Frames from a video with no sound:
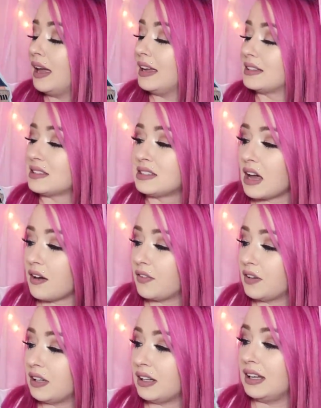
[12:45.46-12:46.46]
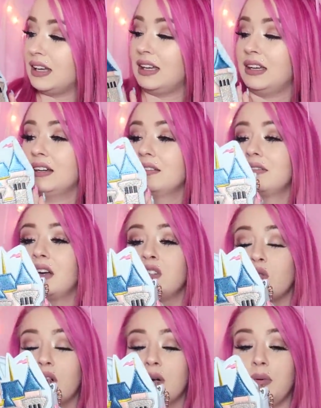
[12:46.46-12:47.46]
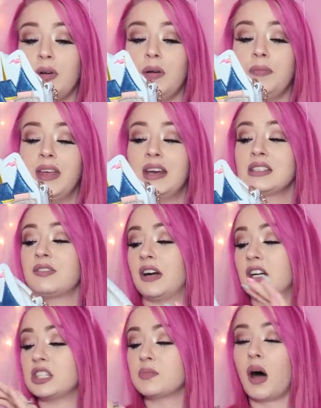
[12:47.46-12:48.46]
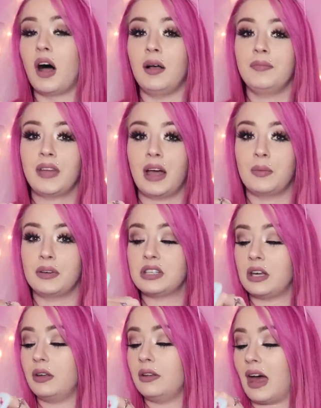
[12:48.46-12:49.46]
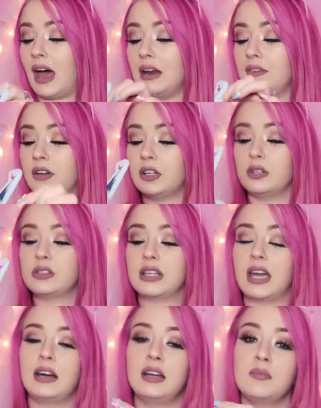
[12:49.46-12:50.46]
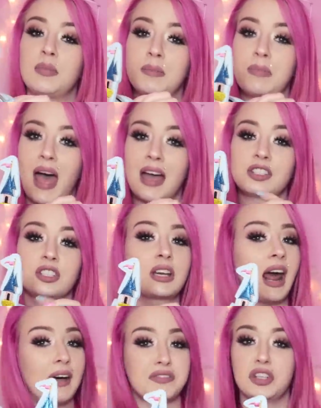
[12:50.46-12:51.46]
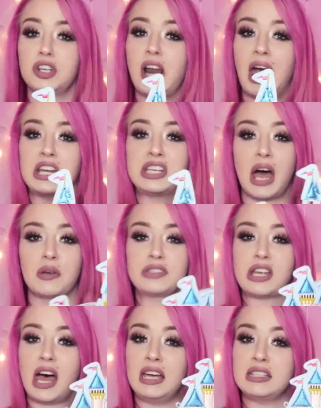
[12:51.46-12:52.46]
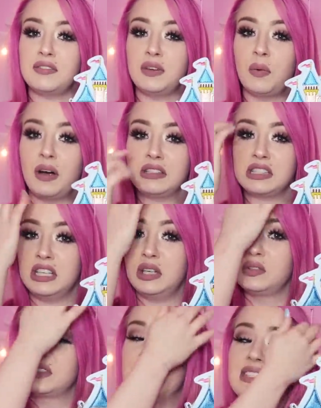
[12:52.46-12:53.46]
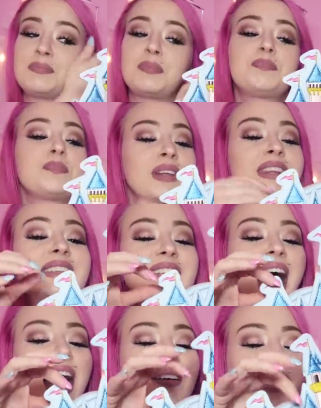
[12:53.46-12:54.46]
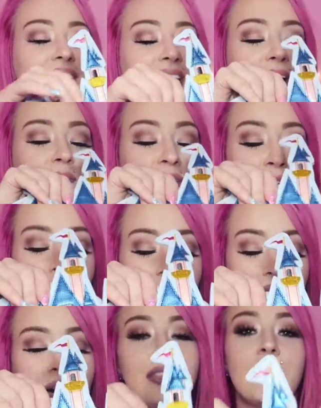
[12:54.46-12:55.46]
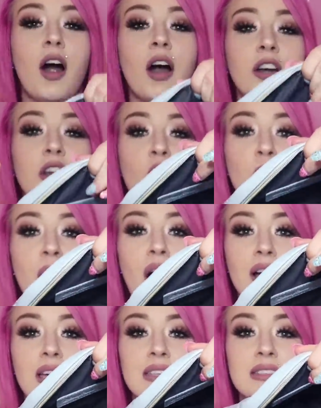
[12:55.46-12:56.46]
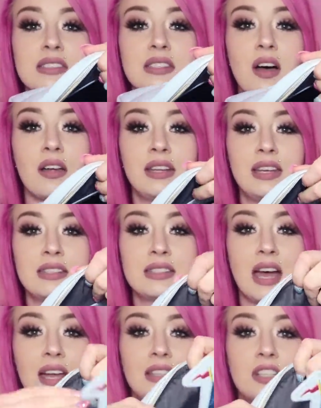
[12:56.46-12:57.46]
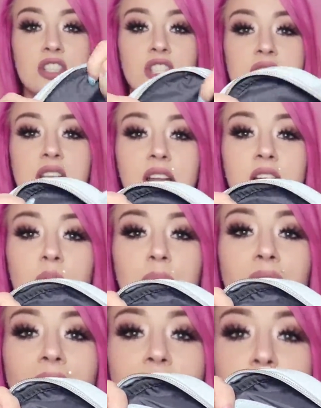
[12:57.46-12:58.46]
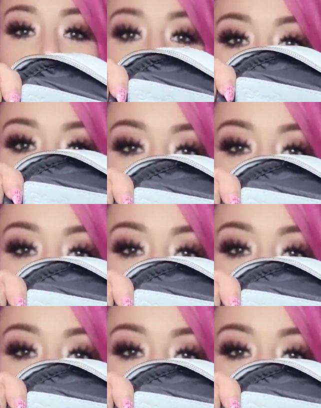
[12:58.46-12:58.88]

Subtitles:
it's definitely adorable. It is very small, I will tell you that. If you're used to carrying big bags, you're gonna have to learn how to downsize if you want to use this guy right here. There are no pockets on the inside. There's just a little patch right